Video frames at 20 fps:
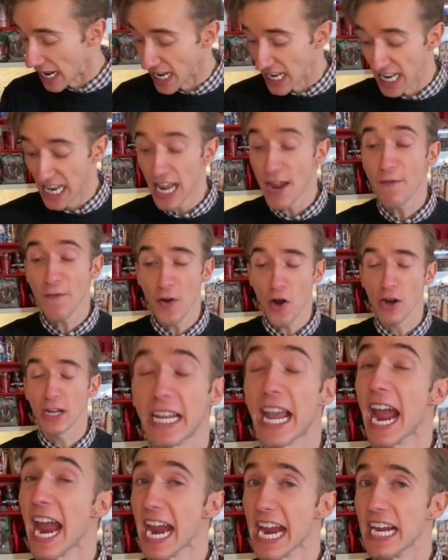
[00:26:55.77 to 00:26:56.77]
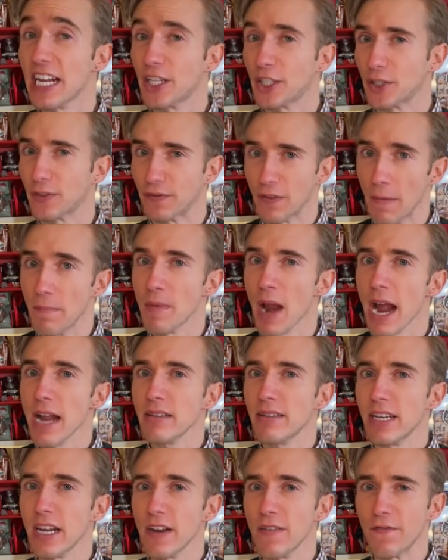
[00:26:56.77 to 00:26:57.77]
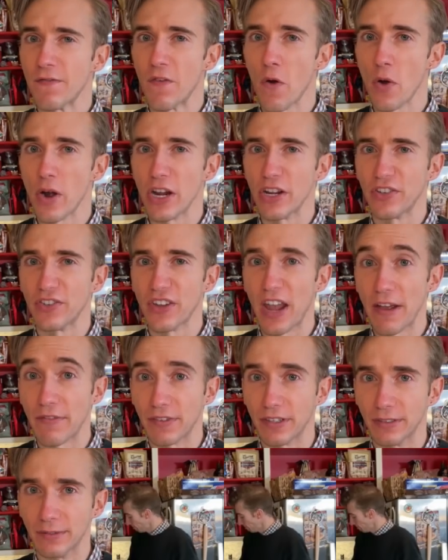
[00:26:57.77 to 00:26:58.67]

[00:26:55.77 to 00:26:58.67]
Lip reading: Liver cakes from 1947.